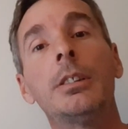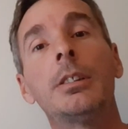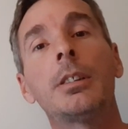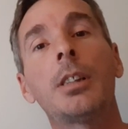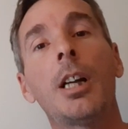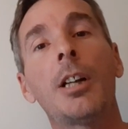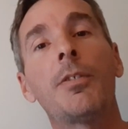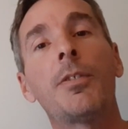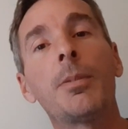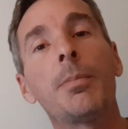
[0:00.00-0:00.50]

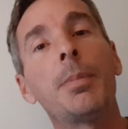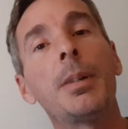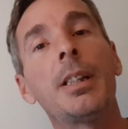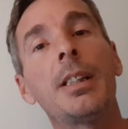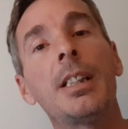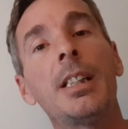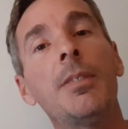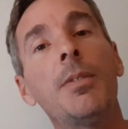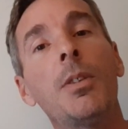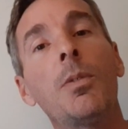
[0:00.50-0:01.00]
God
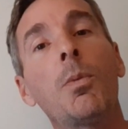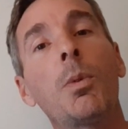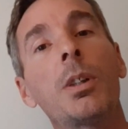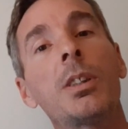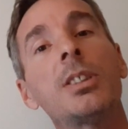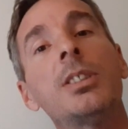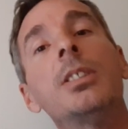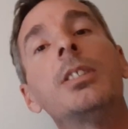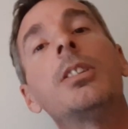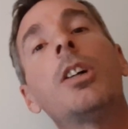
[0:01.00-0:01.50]
forbid, even
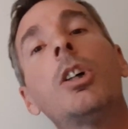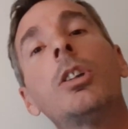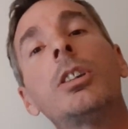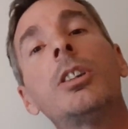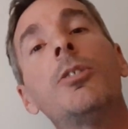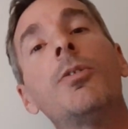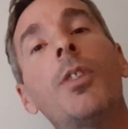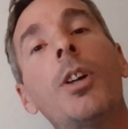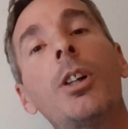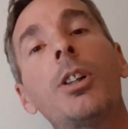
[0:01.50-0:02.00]
worse than
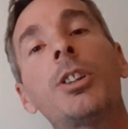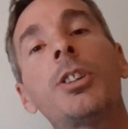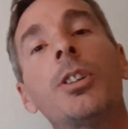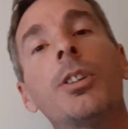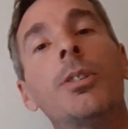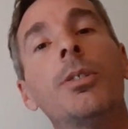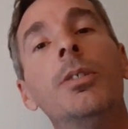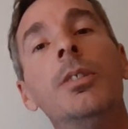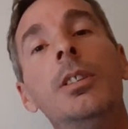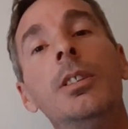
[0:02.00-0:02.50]
Dalton Varsho.